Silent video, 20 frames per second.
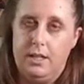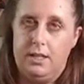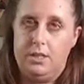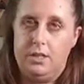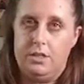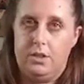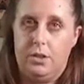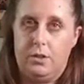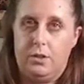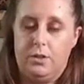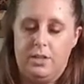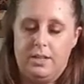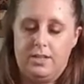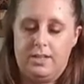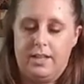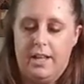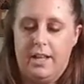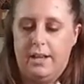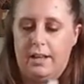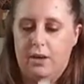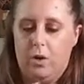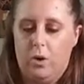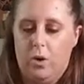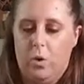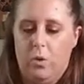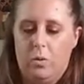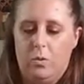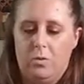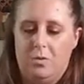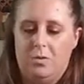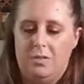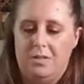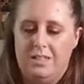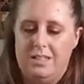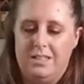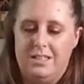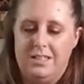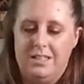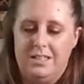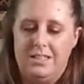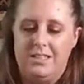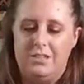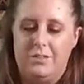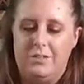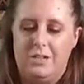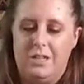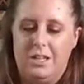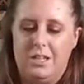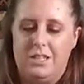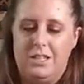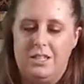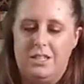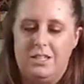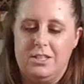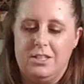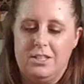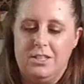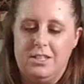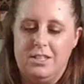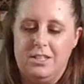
So it does that cold. Oh gosh.